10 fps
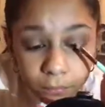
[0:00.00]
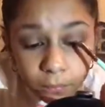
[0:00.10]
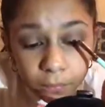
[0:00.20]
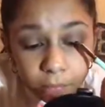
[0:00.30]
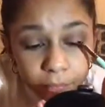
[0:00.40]

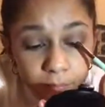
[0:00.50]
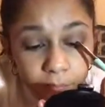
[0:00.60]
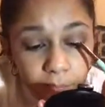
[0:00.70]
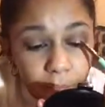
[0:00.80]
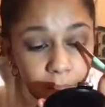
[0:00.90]

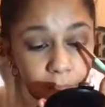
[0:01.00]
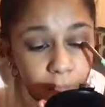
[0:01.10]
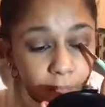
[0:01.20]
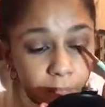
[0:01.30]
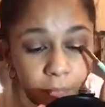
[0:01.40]

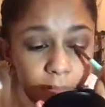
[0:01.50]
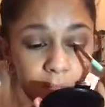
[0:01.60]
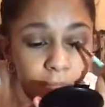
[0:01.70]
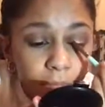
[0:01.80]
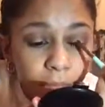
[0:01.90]

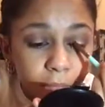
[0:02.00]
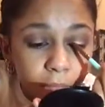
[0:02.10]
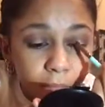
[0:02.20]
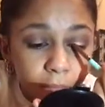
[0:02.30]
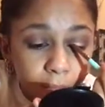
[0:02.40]

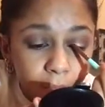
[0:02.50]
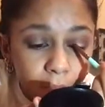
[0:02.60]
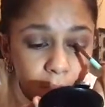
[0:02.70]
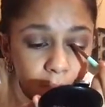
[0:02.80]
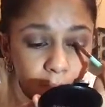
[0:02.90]

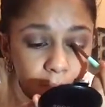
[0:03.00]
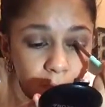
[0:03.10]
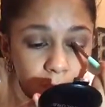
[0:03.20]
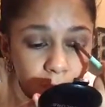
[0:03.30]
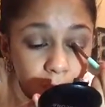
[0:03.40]

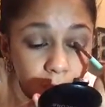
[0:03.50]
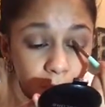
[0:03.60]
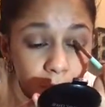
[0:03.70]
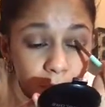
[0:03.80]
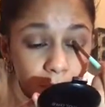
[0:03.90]

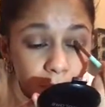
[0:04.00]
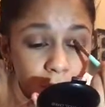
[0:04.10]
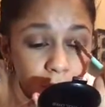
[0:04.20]
Nobody speaks.